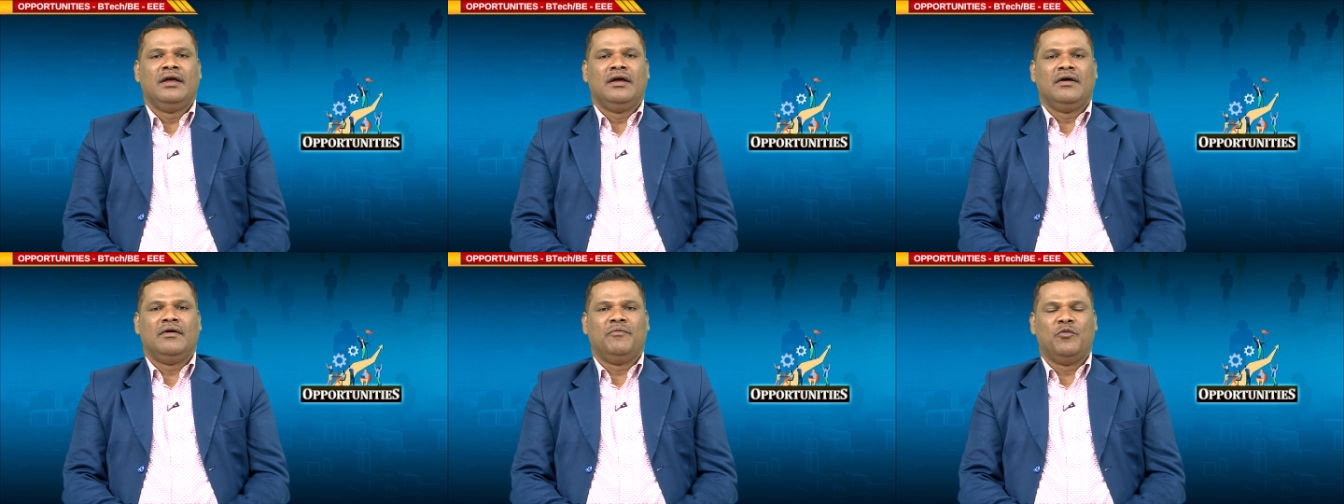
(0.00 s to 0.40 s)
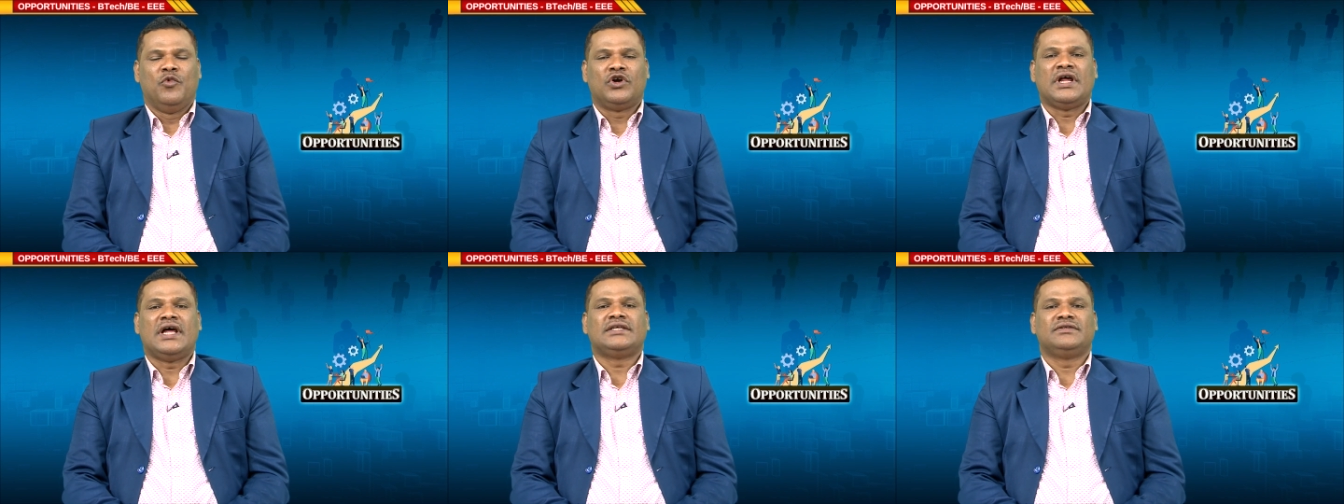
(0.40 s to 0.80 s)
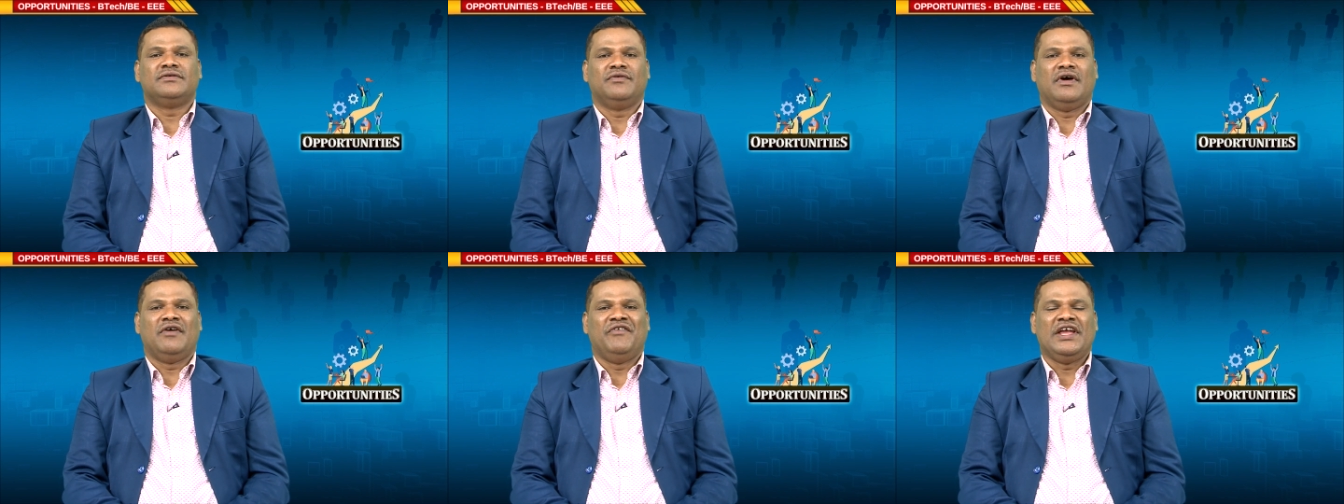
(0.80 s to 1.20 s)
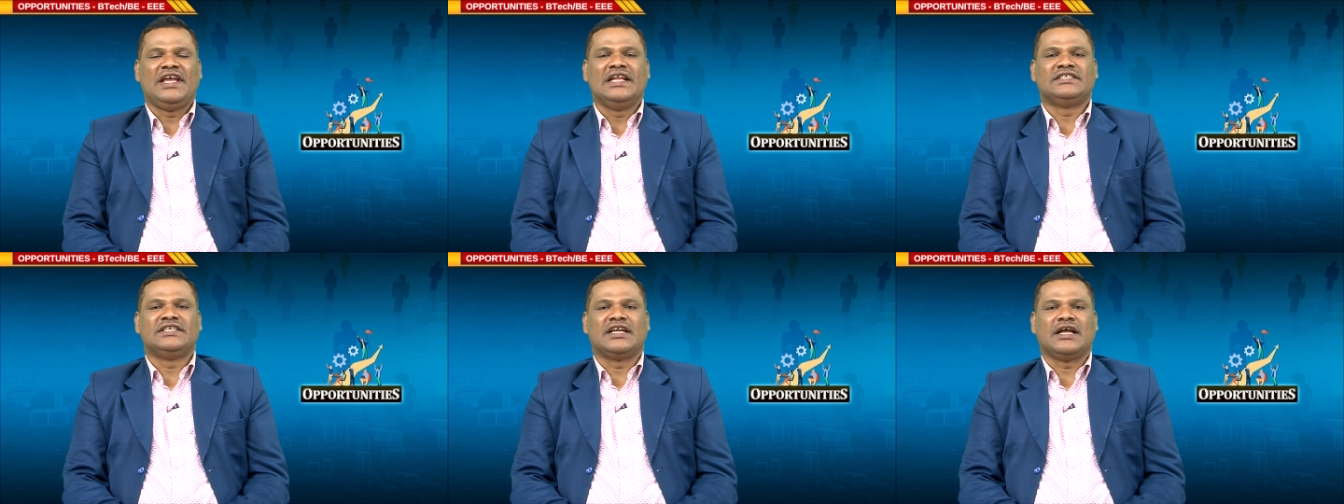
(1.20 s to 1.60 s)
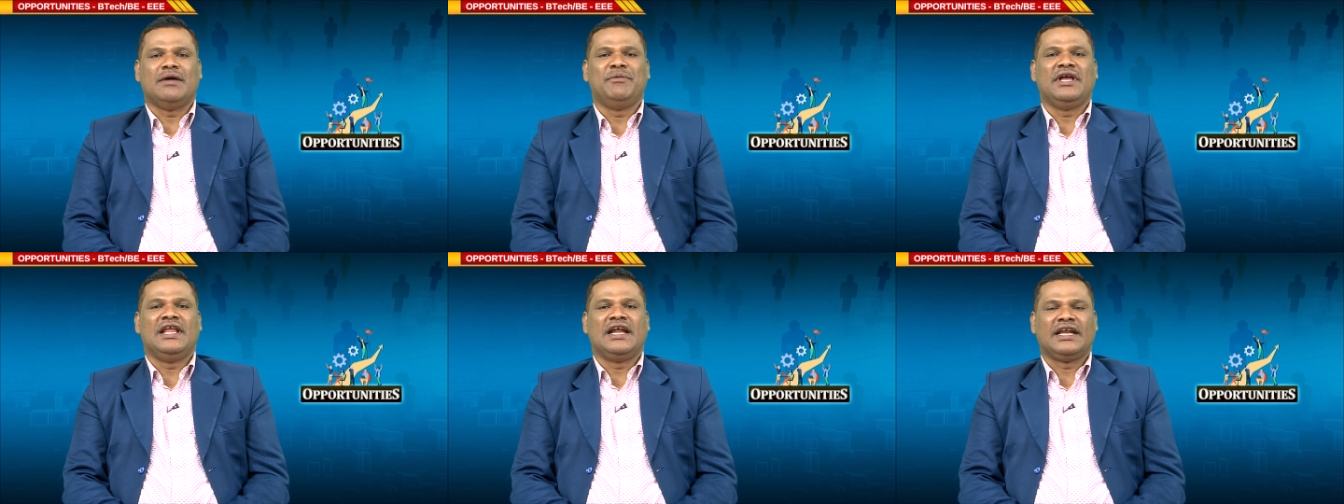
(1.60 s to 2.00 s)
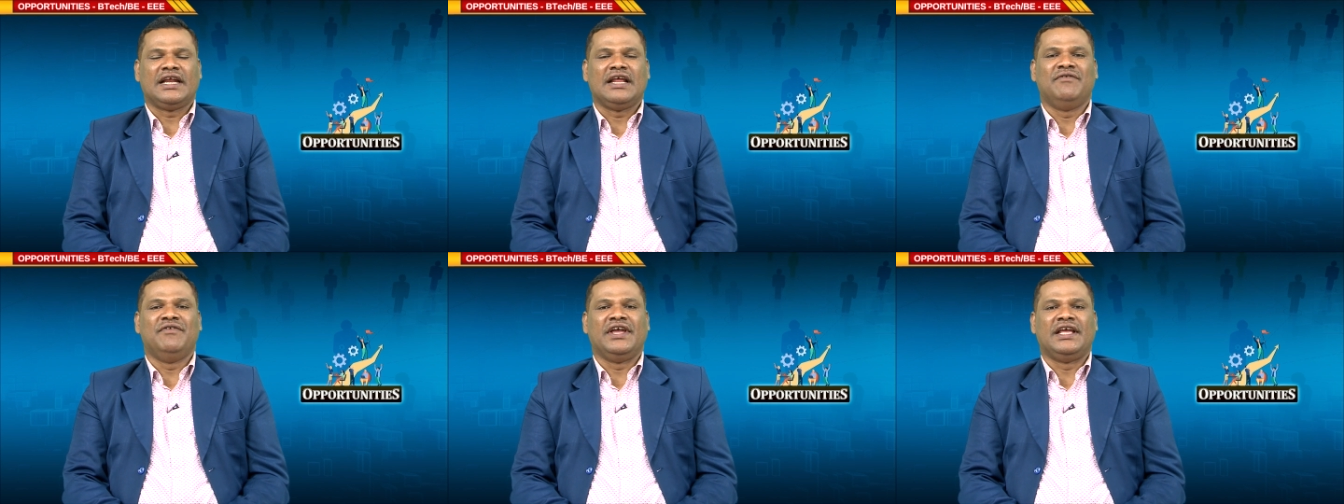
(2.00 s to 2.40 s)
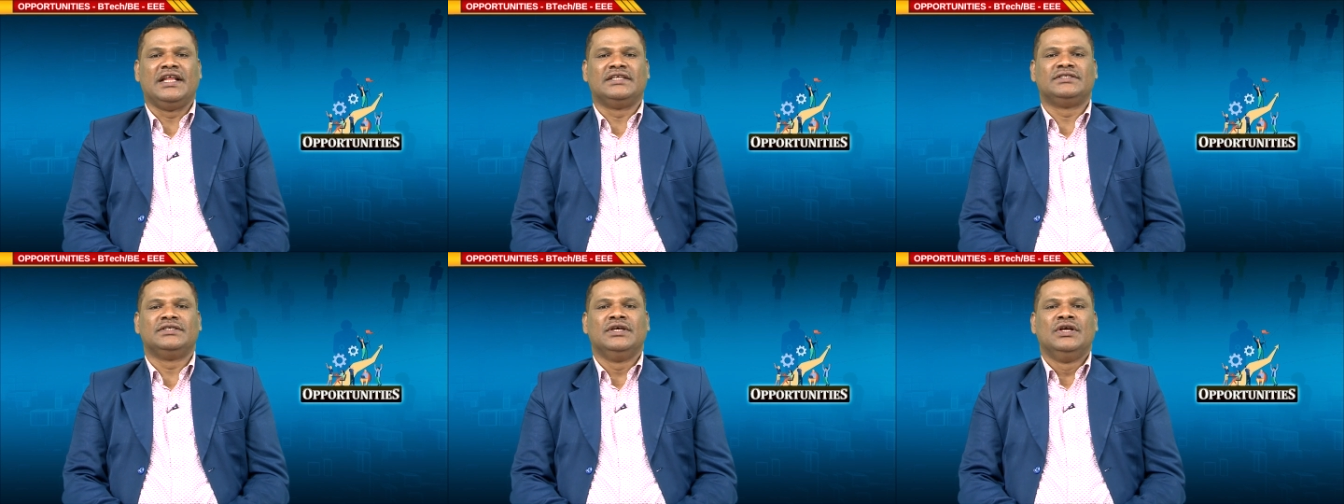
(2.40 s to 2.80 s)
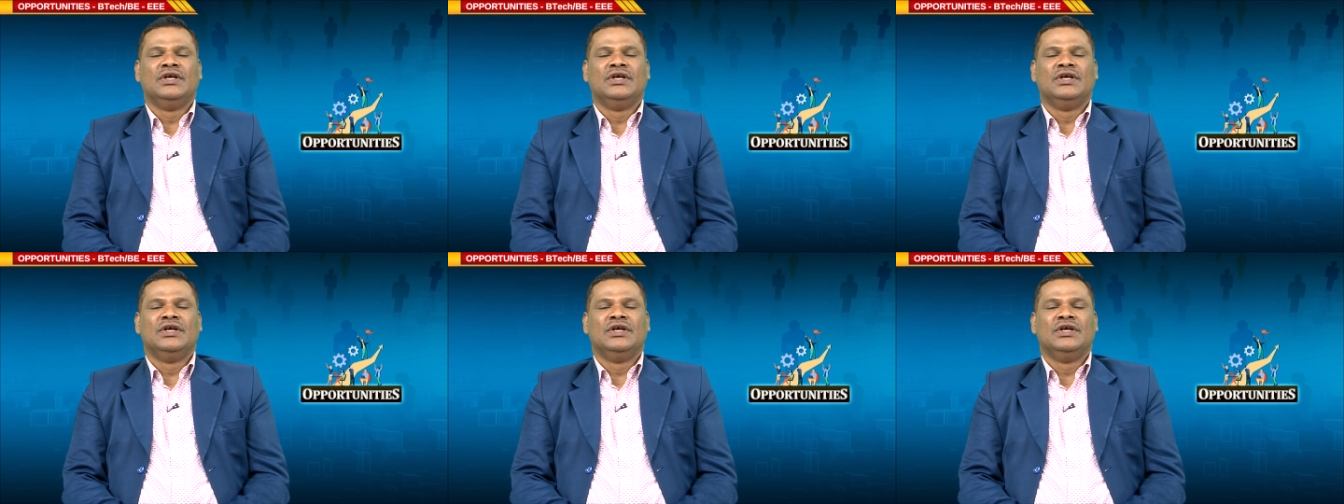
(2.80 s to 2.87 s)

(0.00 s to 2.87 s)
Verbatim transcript: uh, motors uh, vehicles are coming electrical vehicles.